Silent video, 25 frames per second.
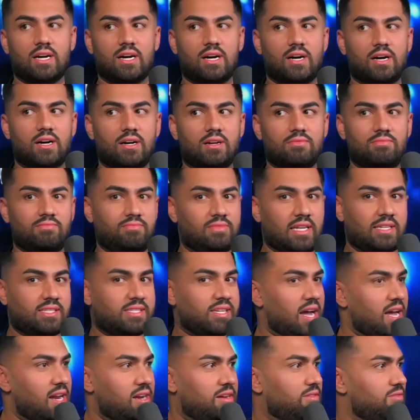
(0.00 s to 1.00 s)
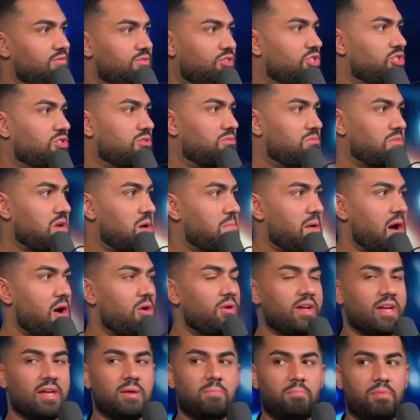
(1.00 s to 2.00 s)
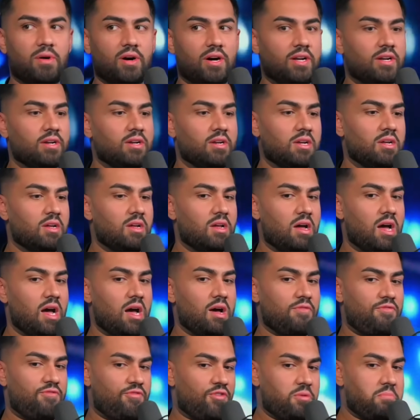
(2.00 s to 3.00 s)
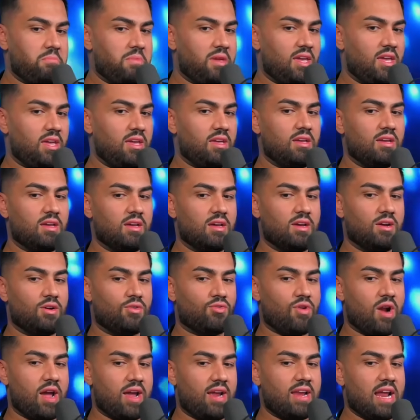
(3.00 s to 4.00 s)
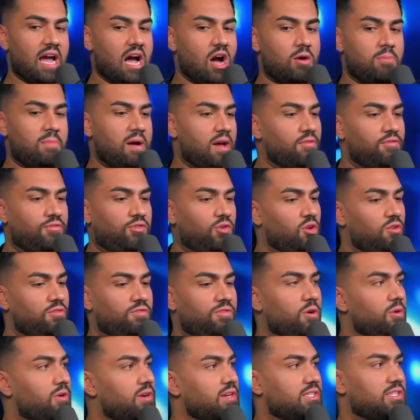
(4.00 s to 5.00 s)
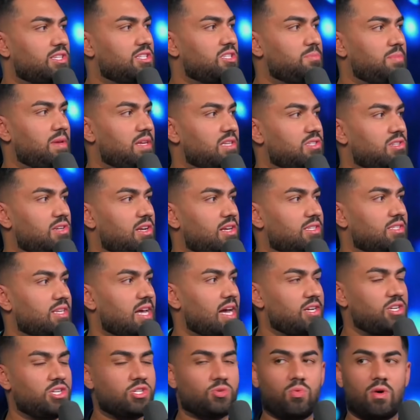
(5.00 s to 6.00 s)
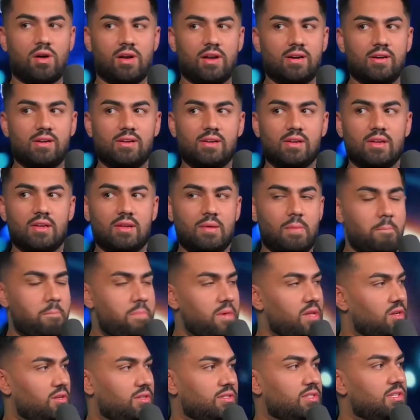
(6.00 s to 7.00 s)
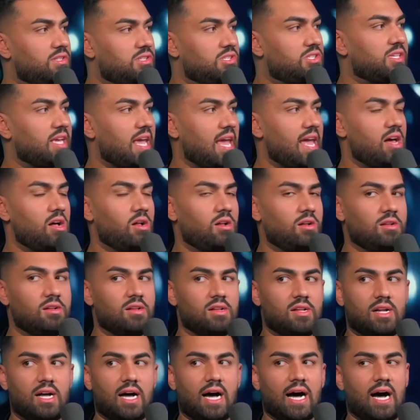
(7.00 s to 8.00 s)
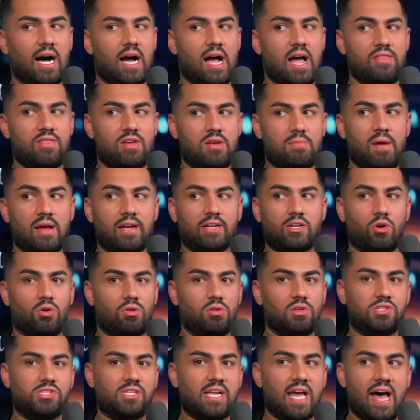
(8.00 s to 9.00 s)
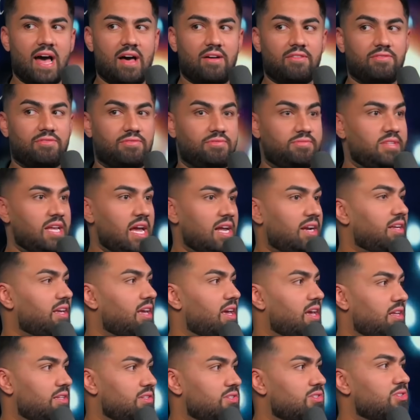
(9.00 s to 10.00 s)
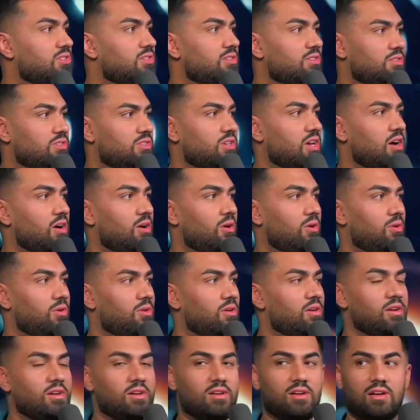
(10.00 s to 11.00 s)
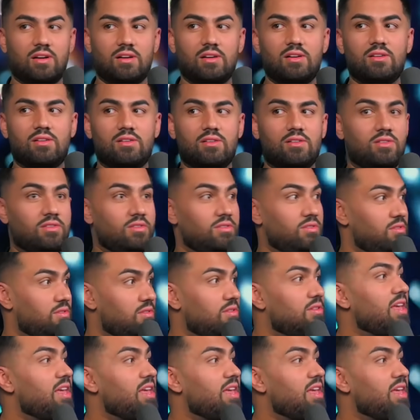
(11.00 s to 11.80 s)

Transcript: uh that's kind of just about it, but yeah. for me right now my full focus is business. Gotcha. I just want to build and scale. Uh, and then my goal is to have ten kids. So wow. Oh, you oh you want ten?